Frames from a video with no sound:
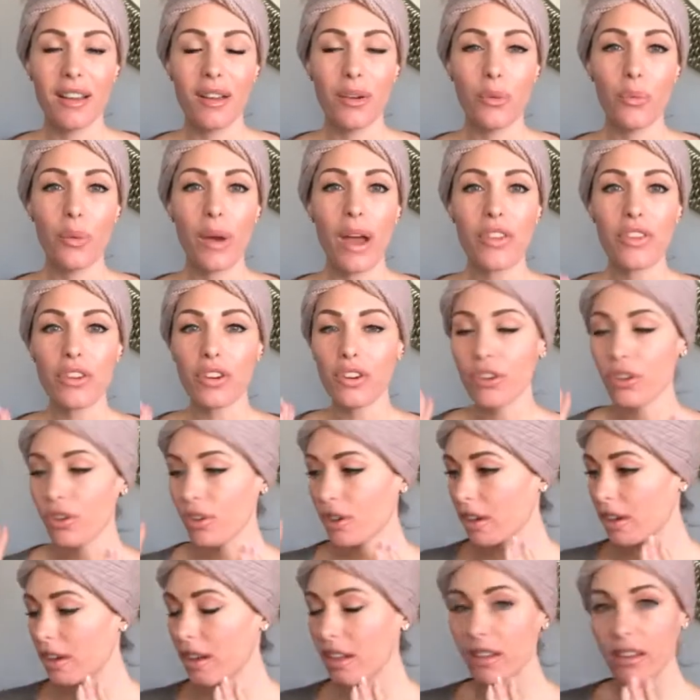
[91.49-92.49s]
whether you're
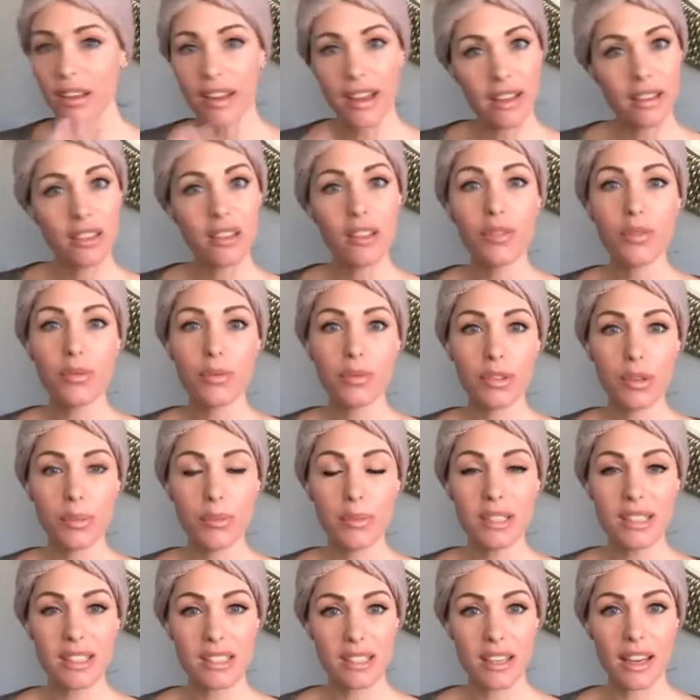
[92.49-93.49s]
gonna let the
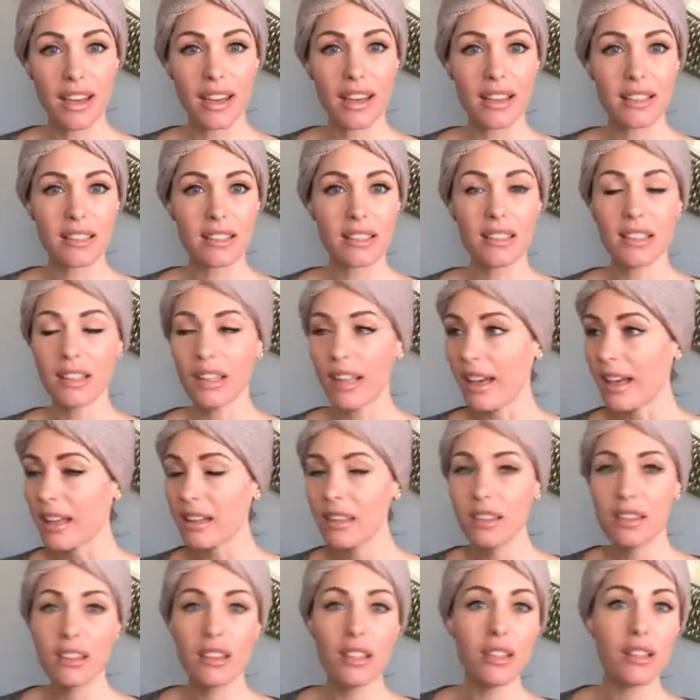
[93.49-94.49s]
mistakes,
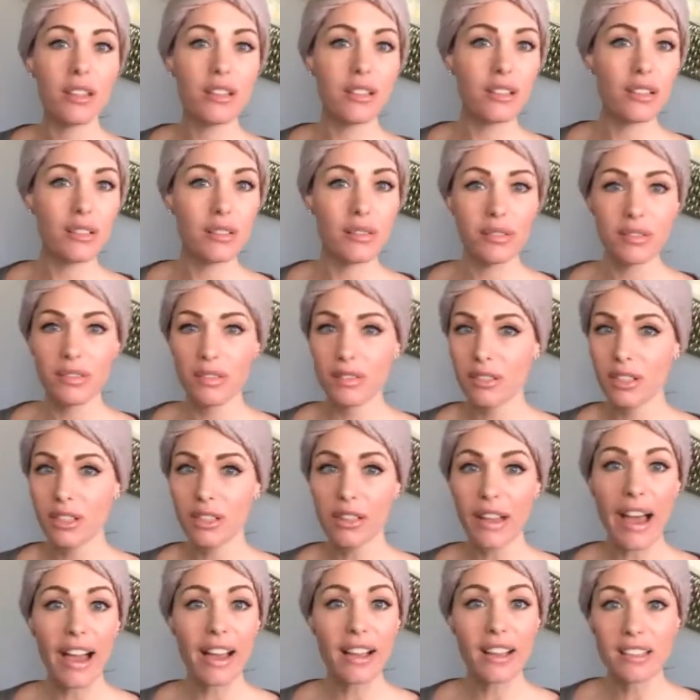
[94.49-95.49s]
let the
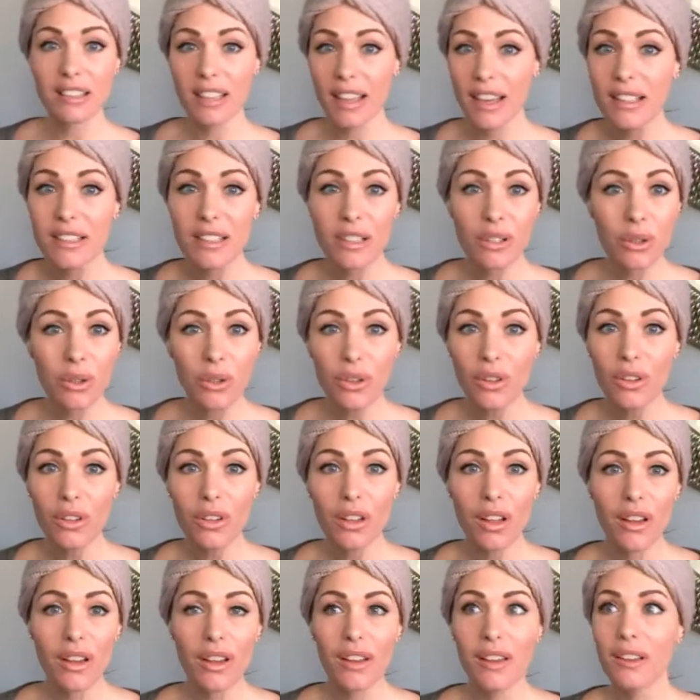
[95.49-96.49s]

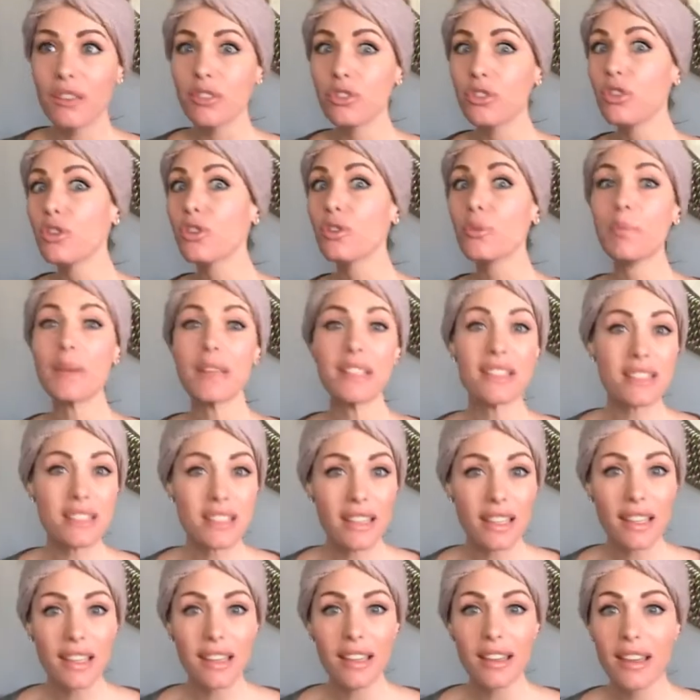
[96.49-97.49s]
lackadaisical, too
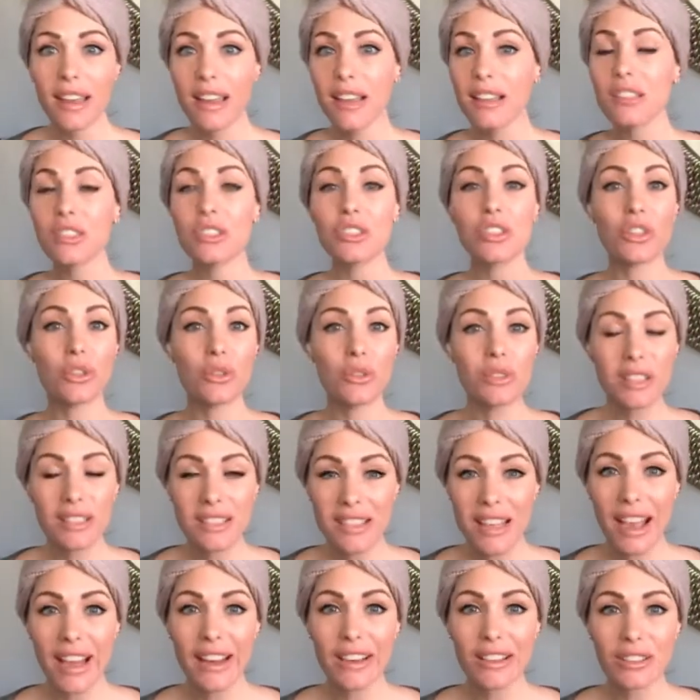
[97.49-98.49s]
busy, excuses
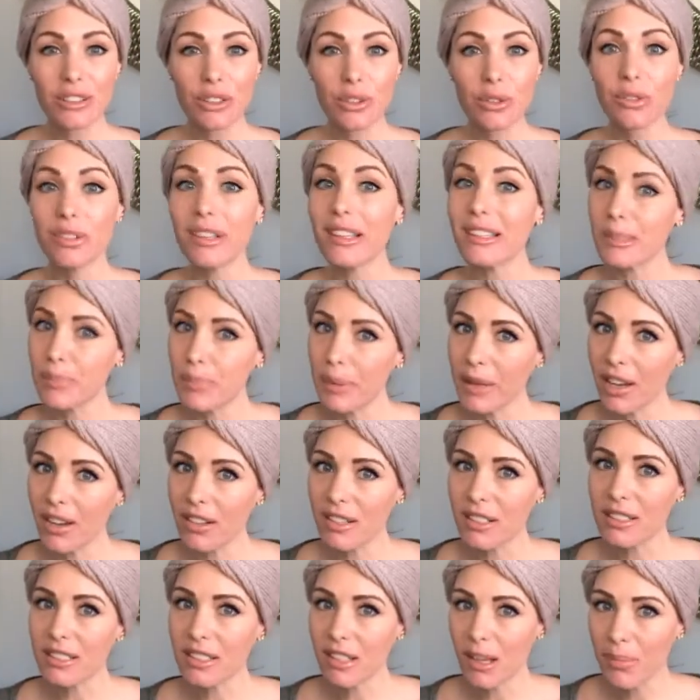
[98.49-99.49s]
attitude, let's be
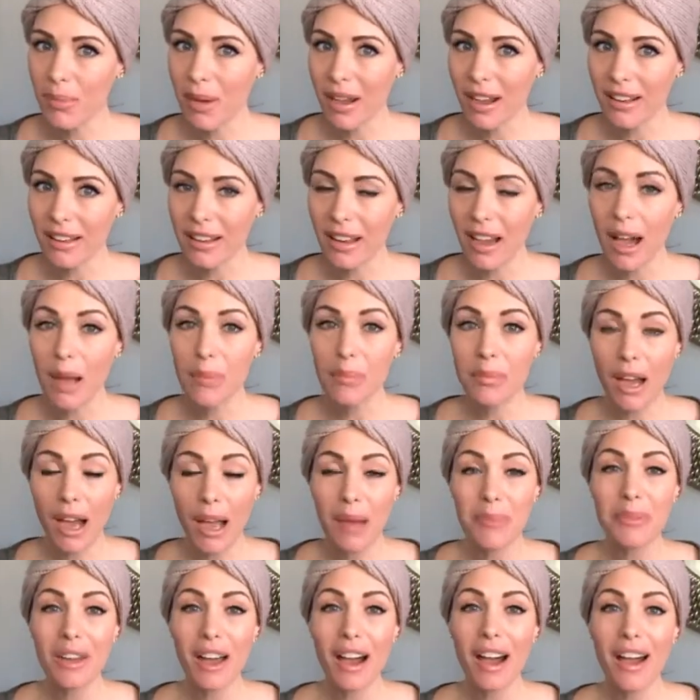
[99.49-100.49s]
honest, come on.
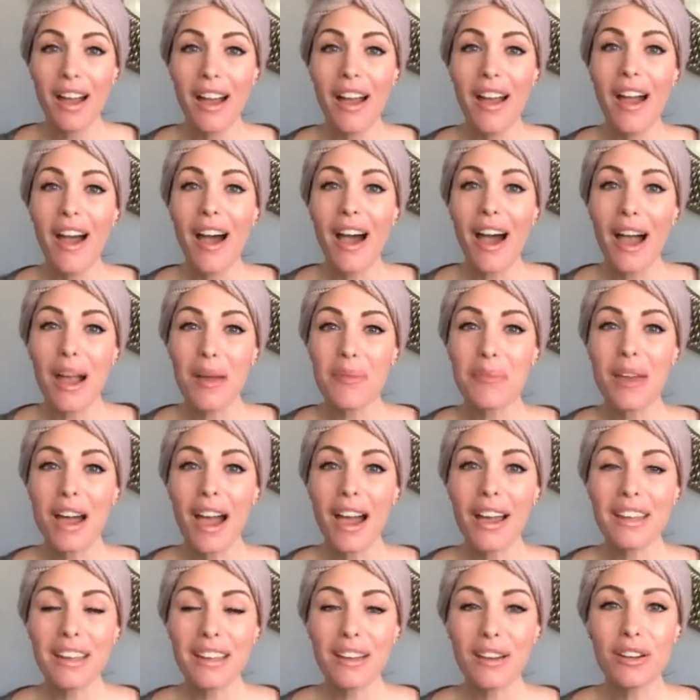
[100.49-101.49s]
I'm
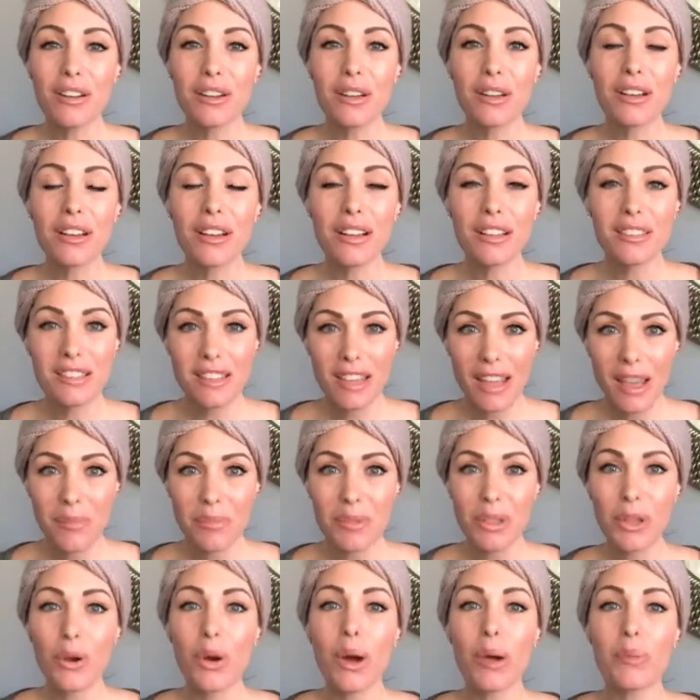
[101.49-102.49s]
not here to condemn
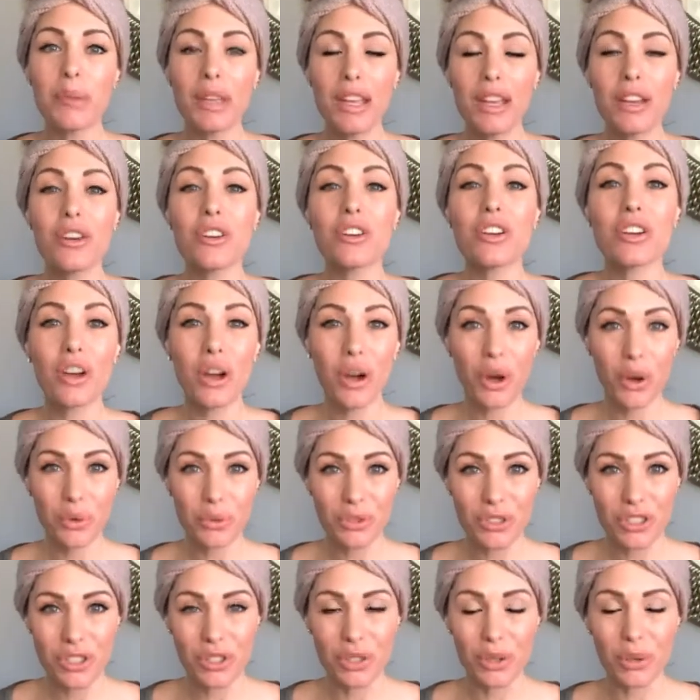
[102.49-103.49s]
you, I'm here to
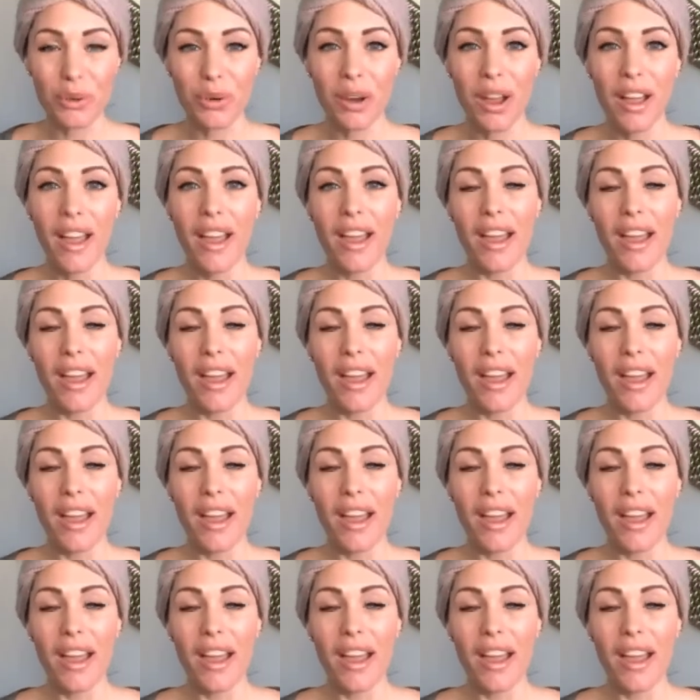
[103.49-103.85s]
coach you.